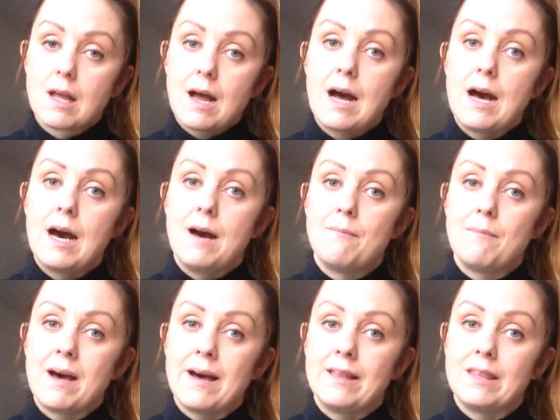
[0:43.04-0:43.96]

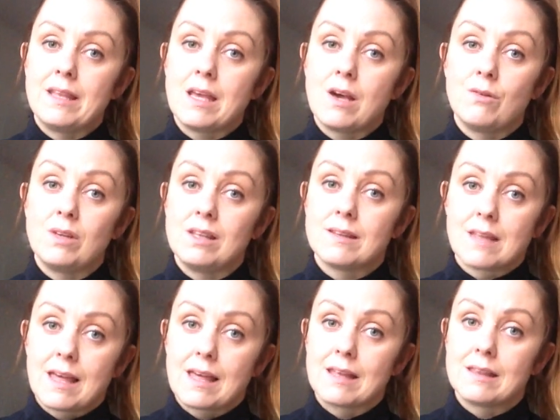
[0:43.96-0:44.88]
And the only
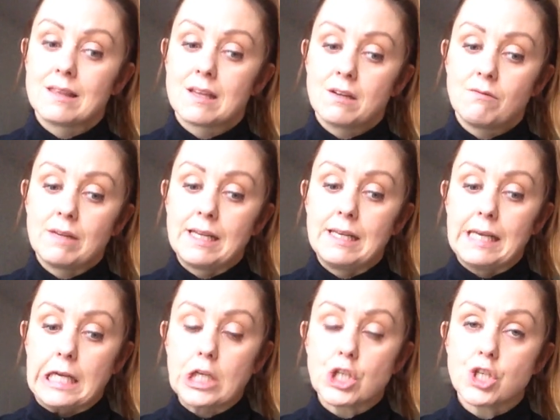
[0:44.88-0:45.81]
thing that
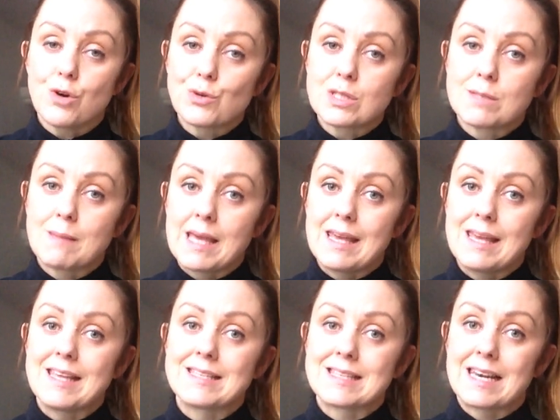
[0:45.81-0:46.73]
really shocks
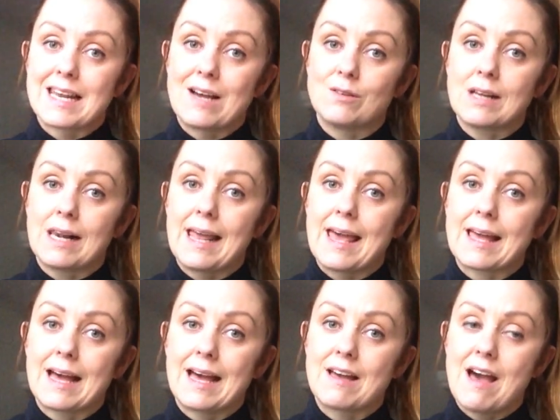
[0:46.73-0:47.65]
me is the loud
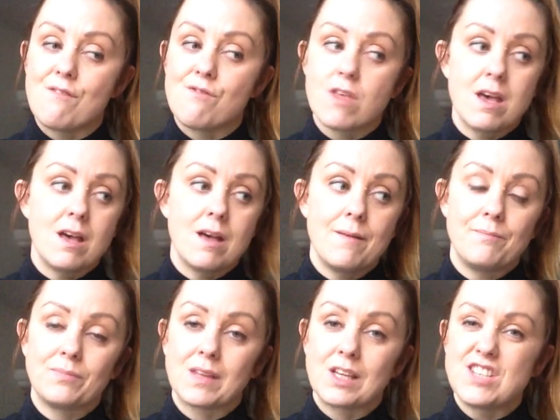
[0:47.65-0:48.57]
click. I have the
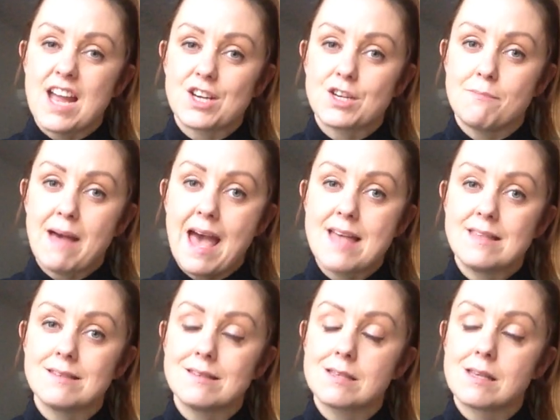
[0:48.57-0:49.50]
injection
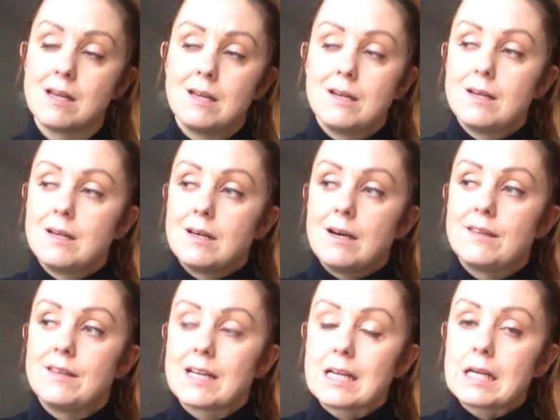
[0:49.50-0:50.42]
pens,
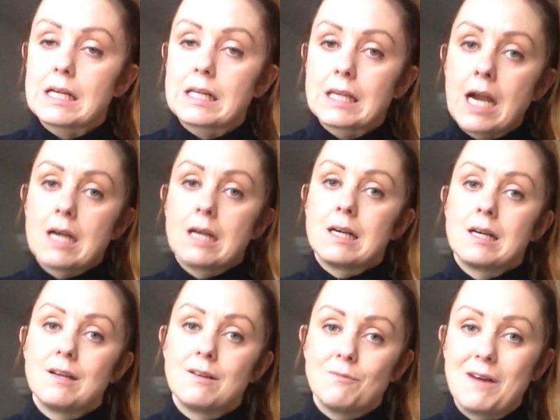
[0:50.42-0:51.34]
and
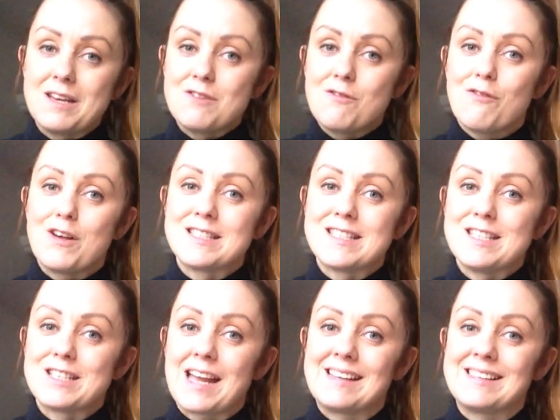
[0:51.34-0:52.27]
when you first
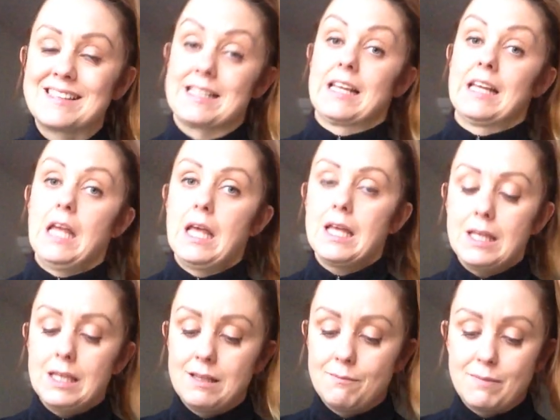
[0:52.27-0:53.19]
inject, it's like,
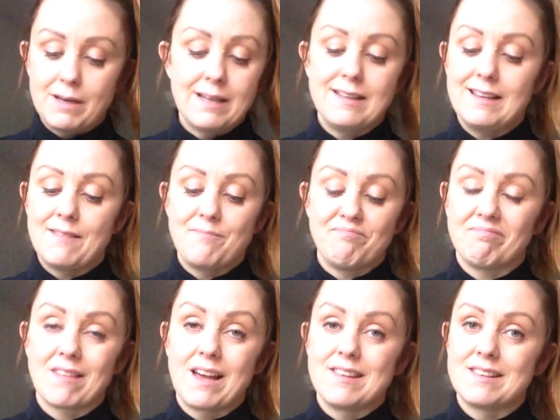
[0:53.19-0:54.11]
but
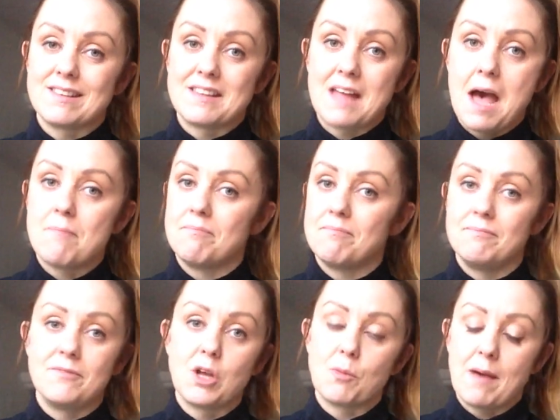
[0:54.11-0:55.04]
other than that,
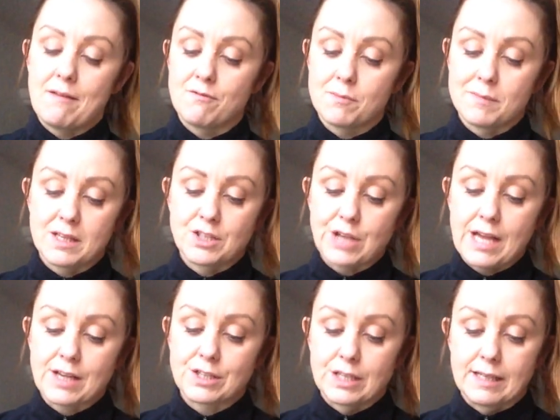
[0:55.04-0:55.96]
no pain from the
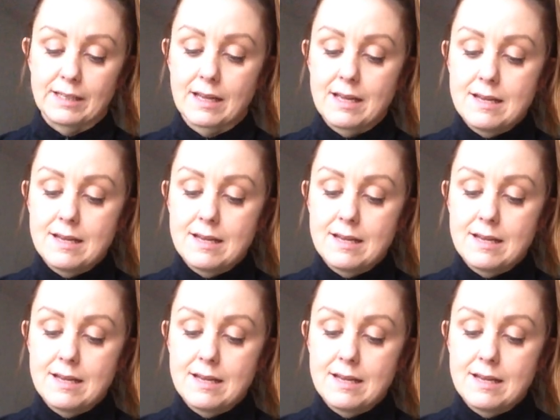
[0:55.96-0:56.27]
injection.